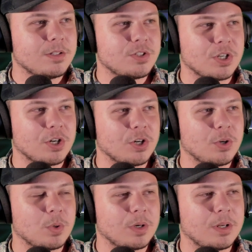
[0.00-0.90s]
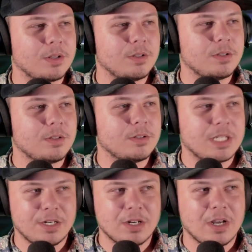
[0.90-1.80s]
So
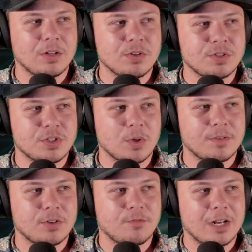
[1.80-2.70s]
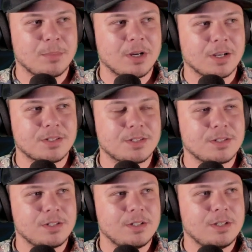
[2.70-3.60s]
$10 is 1,200 fan bucks.
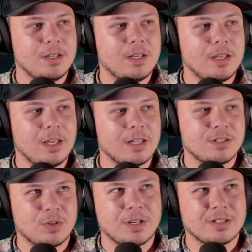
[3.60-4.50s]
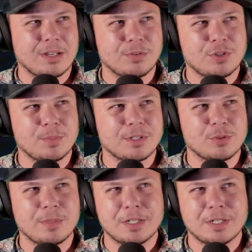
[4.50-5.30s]
And so I assume this would be